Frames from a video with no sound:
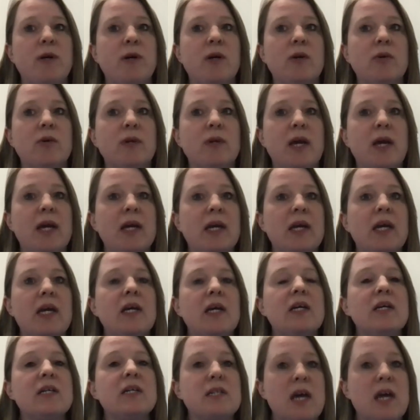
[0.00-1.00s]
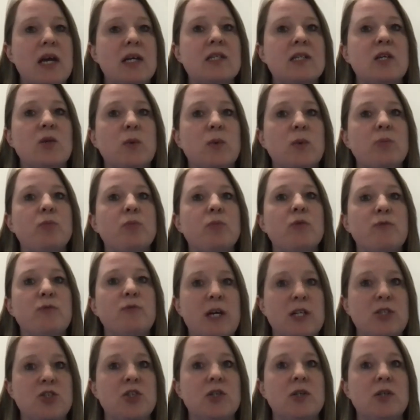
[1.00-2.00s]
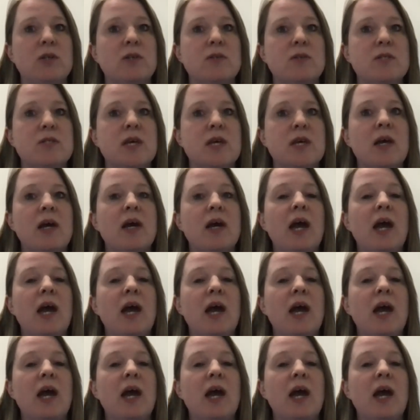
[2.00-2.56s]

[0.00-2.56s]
phone and get connected with professionals